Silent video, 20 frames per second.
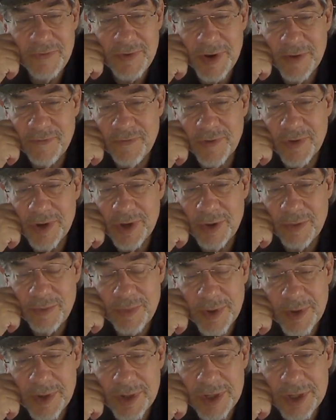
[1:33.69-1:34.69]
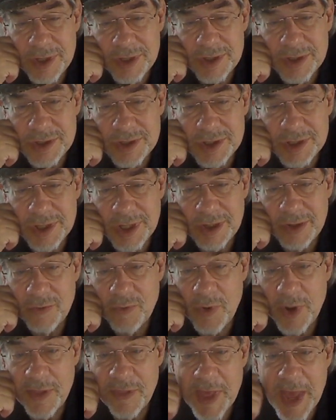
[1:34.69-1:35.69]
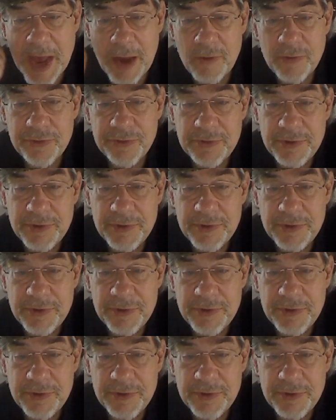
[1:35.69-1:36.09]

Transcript: differing opinions and without